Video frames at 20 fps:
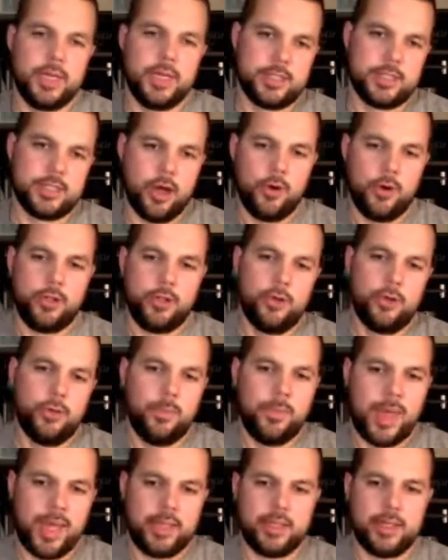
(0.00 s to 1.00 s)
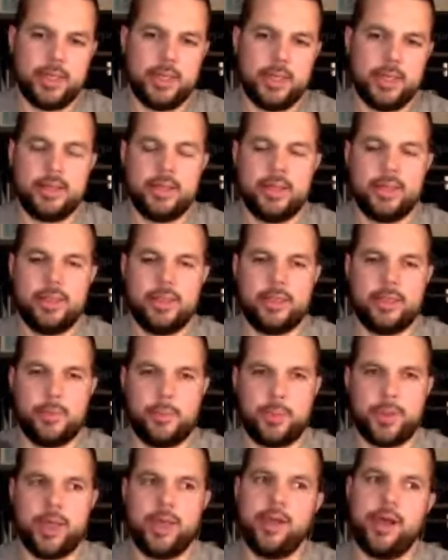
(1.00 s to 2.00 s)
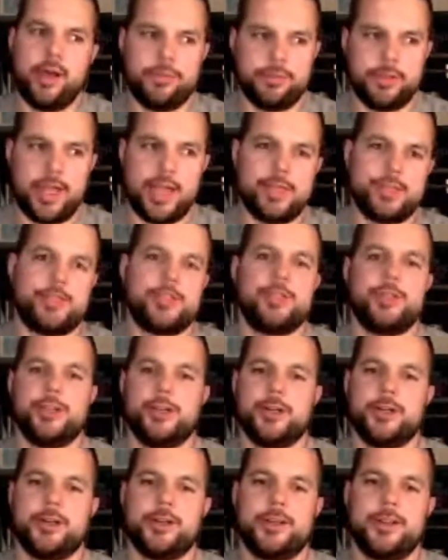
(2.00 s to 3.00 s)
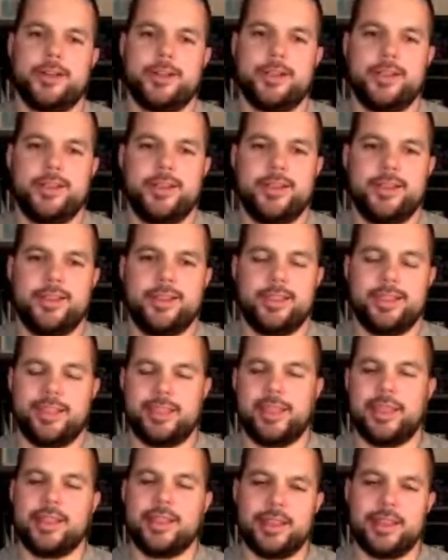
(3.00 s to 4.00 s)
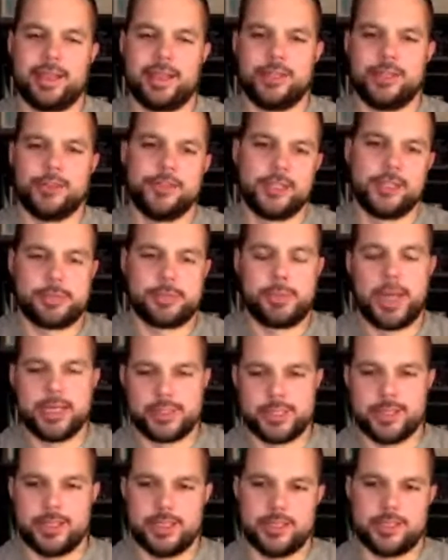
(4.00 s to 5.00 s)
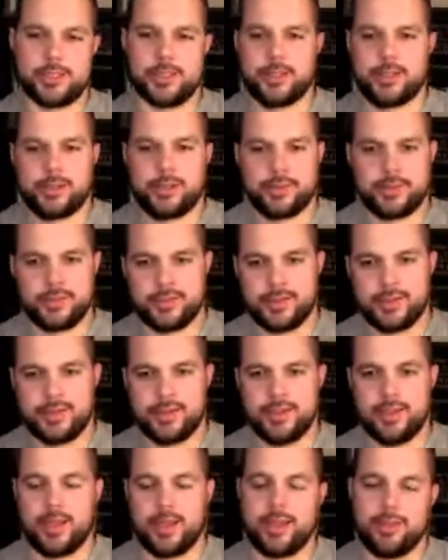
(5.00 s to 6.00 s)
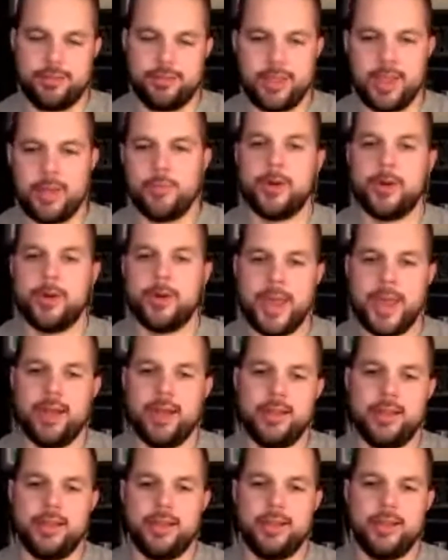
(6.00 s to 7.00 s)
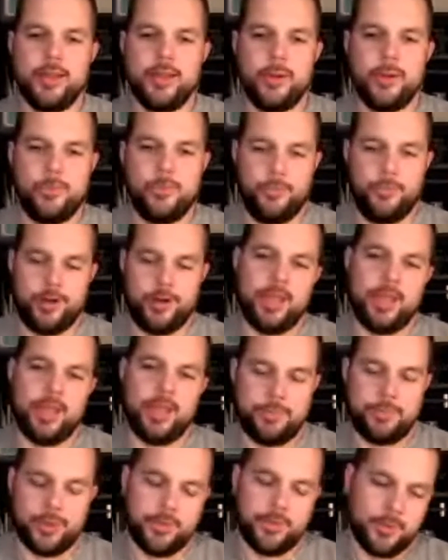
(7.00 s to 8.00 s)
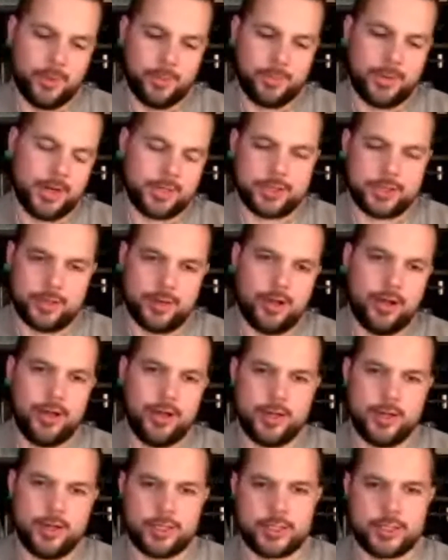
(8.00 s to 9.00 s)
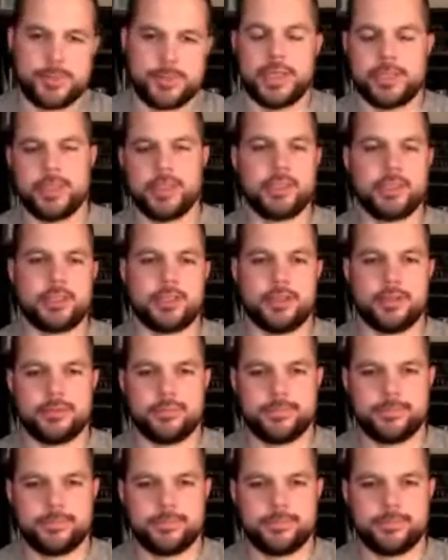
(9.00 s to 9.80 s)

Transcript: is OU making the playoff last year the thing that killed expansion this year? Like, if they wouldn't have made it, would it have put more pressure on expansion this year?